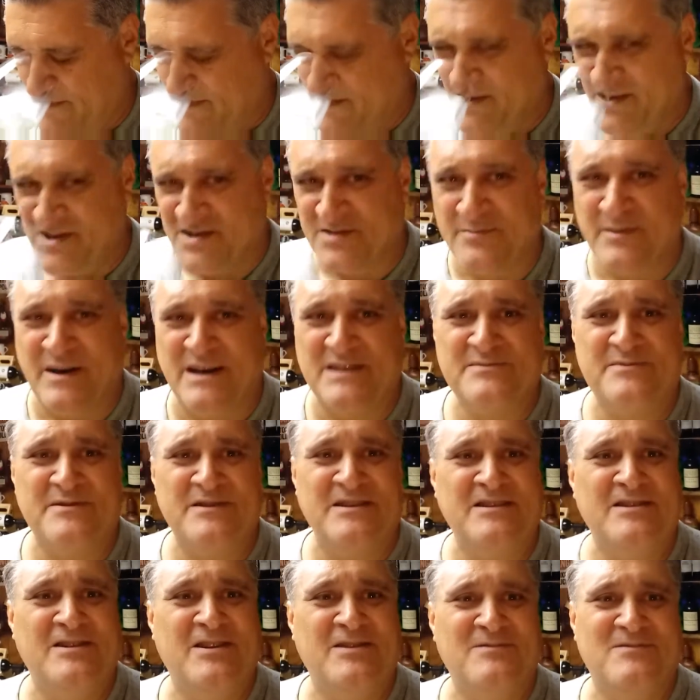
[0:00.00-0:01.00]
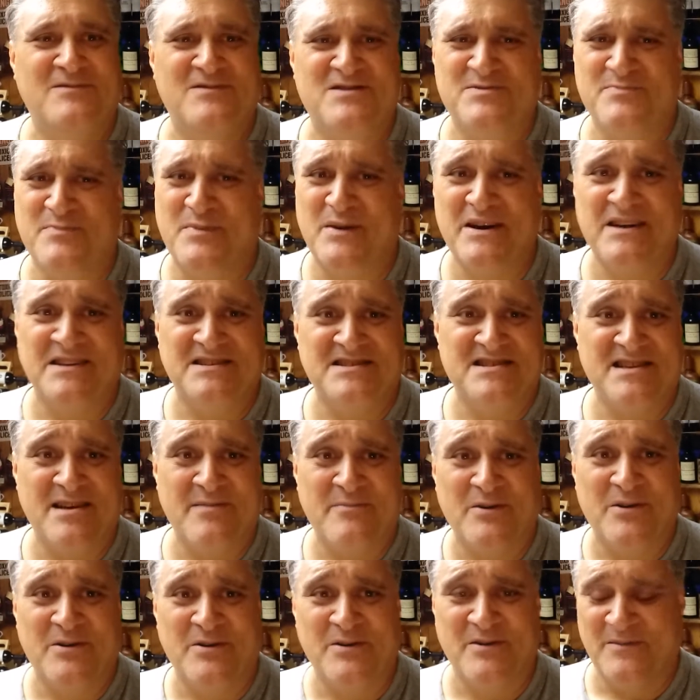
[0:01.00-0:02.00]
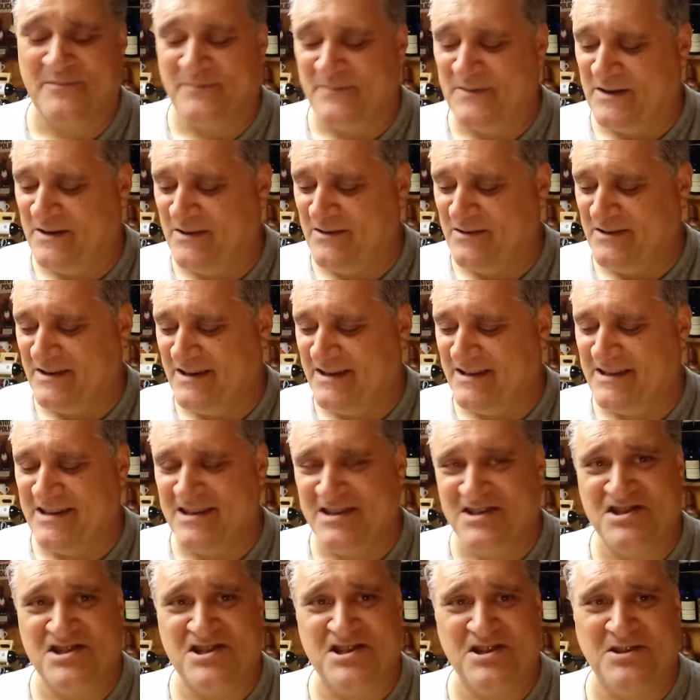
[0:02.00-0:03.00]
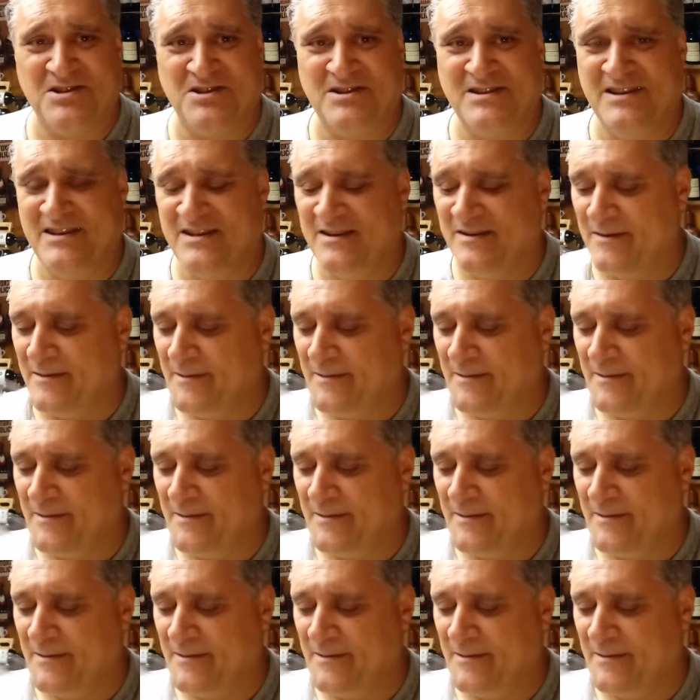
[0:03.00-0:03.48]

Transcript: just reminds me of the spring and summer. You know, get this chilled.